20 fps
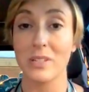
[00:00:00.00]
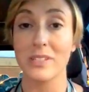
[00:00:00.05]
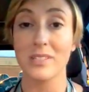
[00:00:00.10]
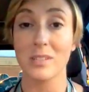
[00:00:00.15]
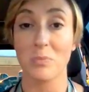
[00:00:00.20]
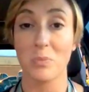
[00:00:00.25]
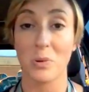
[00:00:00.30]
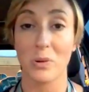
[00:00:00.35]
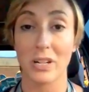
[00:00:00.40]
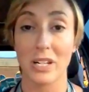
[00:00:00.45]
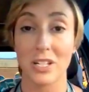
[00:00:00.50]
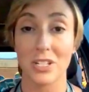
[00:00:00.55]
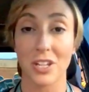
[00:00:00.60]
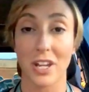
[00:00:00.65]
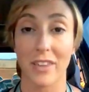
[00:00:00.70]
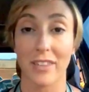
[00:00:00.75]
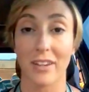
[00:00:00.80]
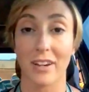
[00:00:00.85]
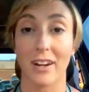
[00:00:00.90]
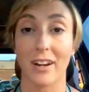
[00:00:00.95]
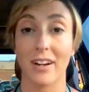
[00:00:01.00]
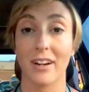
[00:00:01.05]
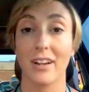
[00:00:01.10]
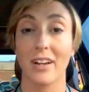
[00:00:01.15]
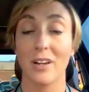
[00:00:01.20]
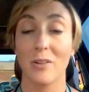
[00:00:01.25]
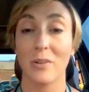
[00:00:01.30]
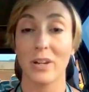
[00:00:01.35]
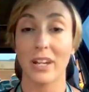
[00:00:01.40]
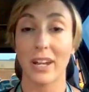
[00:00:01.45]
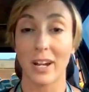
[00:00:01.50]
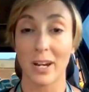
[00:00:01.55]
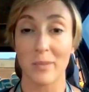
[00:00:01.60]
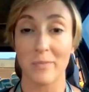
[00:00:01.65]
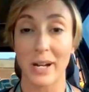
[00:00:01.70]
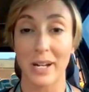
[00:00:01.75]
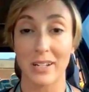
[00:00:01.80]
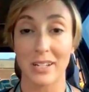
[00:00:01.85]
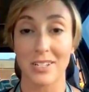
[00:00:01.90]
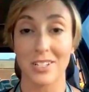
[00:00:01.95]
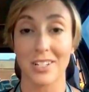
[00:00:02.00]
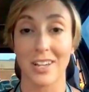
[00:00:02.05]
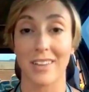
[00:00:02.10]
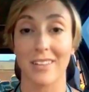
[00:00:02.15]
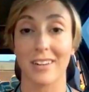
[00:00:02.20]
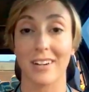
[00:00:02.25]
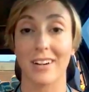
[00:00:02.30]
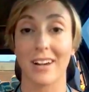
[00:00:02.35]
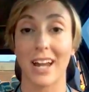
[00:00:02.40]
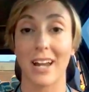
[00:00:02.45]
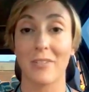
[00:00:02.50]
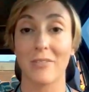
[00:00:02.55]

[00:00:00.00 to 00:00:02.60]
We support each other, we care about each other,